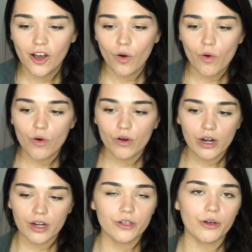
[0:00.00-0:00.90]

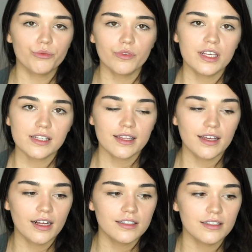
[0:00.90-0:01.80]
or things like
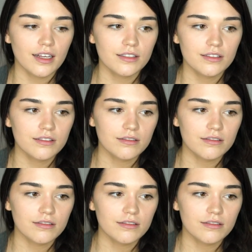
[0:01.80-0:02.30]
that, that